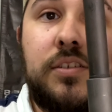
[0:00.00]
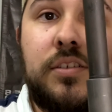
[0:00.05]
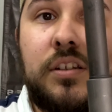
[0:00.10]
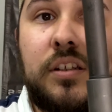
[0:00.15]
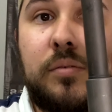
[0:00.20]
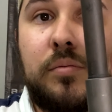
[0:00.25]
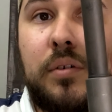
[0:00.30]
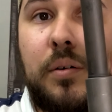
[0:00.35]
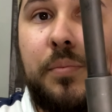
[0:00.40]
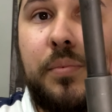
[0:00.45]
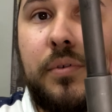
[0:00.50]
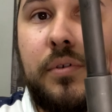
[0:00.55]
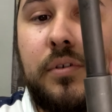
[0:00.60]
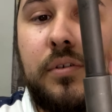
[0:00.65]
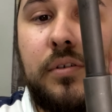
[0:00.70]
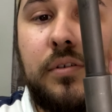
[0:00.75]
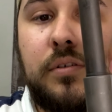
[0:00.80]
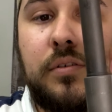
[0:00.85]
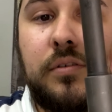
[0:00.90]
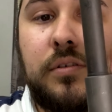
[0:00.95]
it's going to come up.
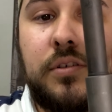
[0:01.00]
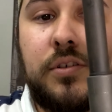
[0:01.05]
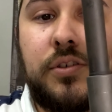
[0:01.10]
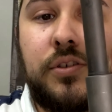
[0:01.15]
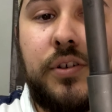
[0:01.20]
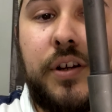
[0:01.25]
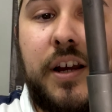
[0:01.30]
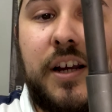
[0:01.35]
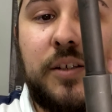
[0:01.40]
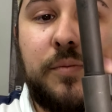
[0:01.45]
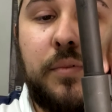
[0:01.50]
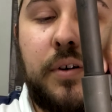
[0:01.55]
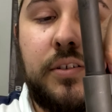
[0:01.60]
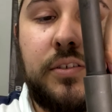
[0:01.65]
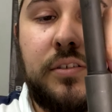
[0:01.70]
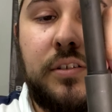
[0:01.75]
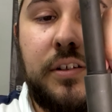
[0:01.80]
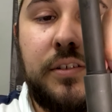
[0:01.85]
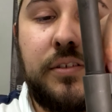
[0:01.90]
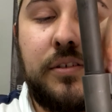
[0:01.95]
This is your gas box
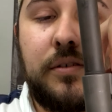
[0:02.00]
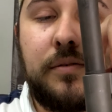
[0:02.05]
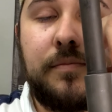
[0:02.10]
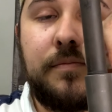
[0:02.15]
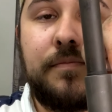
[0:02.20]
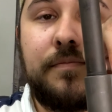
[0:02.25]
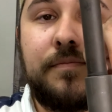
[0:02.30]
selector.